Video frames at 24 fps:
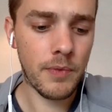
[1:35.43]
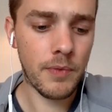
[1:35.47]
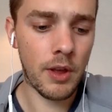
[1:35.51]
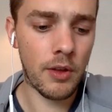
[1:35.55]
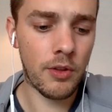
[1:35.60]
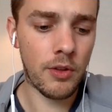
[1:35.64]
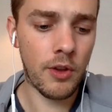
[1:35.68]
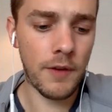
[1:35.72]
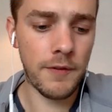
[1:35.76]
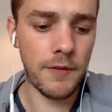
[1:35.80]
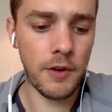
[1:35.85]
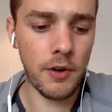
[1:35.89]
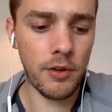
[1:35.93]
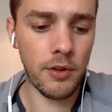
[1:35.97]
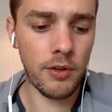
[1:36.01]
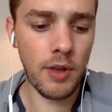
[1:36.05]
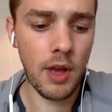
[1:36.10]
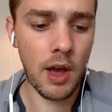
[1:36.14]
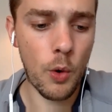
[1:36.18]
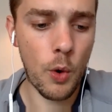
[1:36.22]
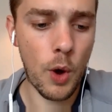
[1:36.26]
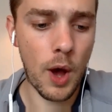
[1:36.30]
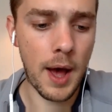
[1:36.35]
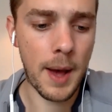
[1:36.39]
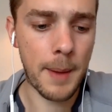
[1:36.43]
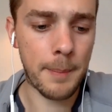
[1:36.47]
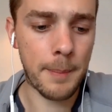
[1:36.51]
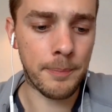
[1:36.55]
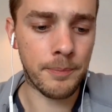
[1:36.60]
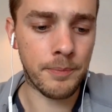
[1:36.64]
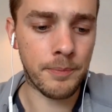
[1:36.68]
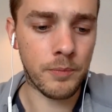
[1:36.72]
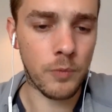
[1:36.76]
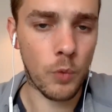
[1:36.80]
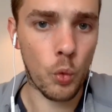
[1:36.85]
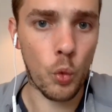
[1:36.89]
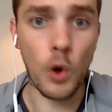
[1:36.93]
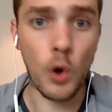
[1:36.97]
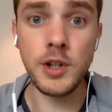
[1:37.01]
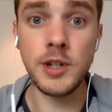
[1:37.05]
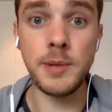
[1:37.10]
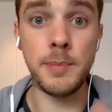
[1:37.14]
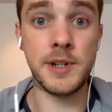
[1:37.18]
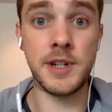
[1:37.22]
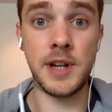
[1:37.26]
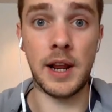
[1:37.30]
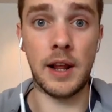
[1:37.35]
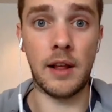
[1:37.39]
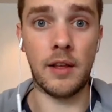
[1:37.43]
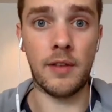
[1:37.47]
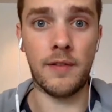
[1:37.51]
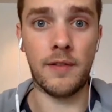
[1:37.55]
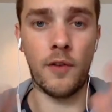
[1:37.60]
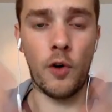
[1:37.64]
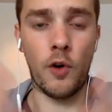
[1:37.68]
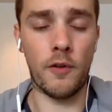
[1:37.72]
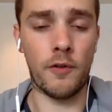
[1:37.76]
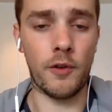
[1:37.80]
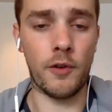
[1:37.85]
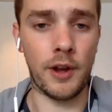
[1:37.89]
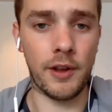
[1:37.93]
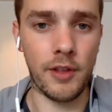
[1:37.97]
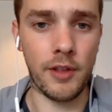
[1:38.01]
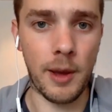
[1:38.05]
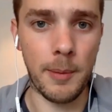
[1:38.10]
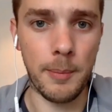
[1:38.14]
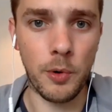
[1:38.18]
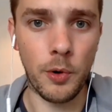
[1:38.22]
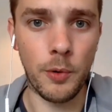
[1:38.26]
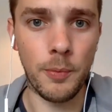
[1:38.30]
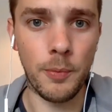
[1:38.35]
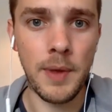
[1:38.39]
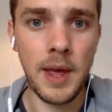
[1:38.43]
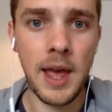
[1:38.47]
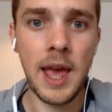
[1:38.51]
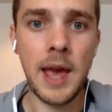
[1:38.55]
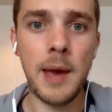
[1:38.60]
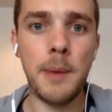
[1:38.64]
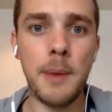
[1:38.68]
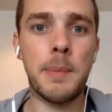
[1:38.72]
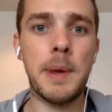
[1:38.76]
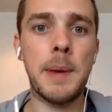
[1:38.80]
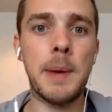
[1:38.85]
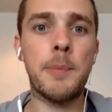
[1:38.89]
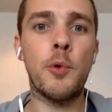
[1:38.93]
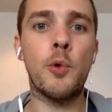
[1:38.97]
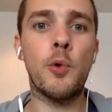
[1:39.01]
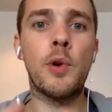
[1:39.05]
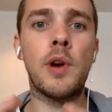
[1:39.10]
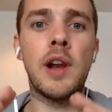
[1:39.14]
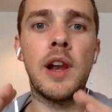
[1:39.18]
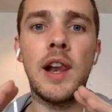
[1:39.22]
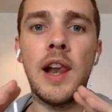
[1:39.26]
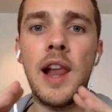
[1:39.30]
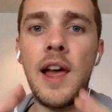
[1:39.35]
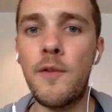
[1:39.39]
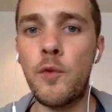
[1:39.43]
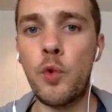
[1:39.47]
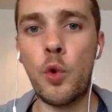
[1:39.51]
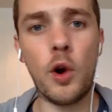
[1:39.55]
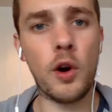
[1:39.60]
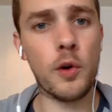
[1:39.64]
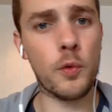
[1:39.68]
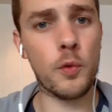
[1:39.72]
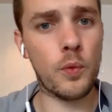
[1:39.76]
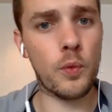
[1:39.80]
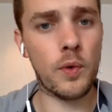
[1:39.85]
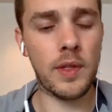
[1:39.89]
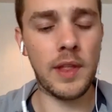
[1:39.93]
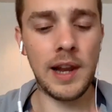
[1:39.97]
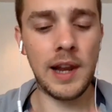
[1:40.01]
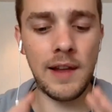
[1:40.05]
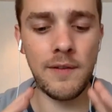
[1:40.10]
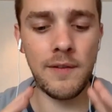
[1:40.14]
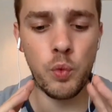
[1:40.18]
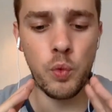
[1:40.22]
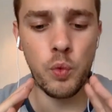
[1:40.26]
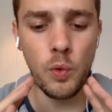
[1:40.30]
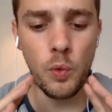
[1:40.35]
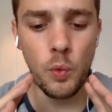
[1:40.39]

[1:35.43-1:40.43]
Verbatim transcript: So if you sell um, washing machines, for for example, people love wa- they love